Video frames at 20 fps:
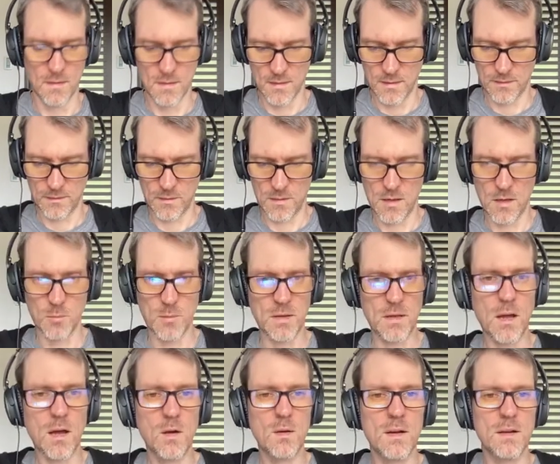So here we
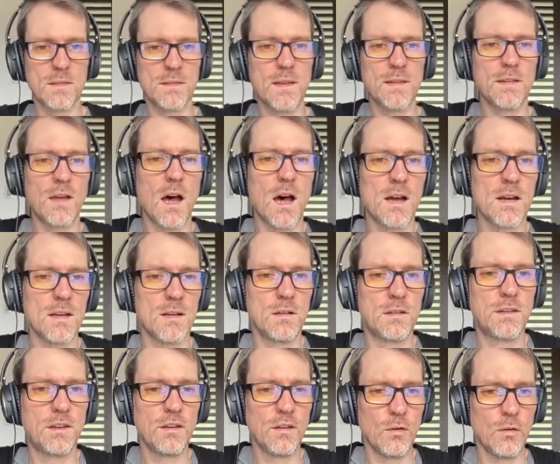go. Here's this audio
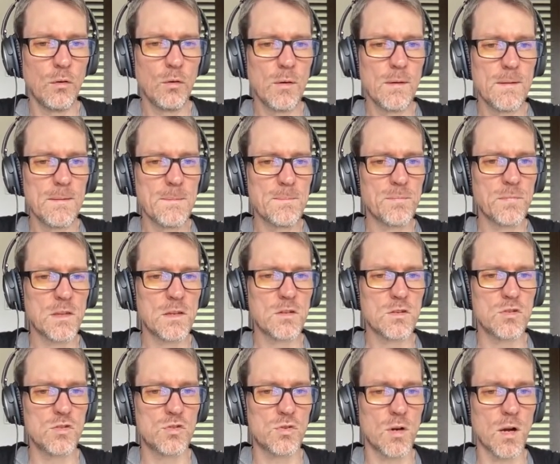to
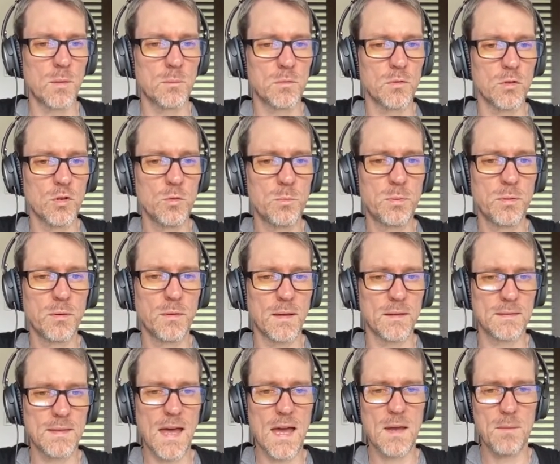drum group
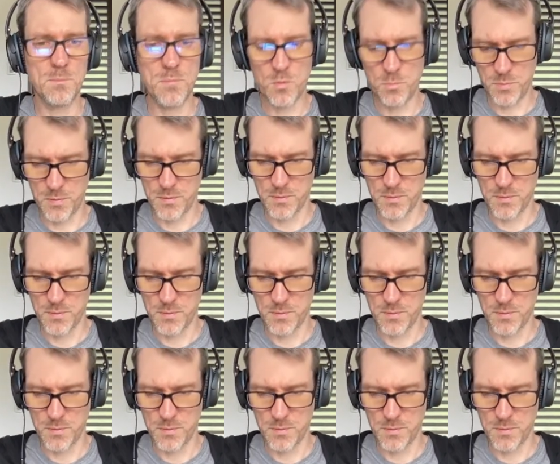like that. Boop.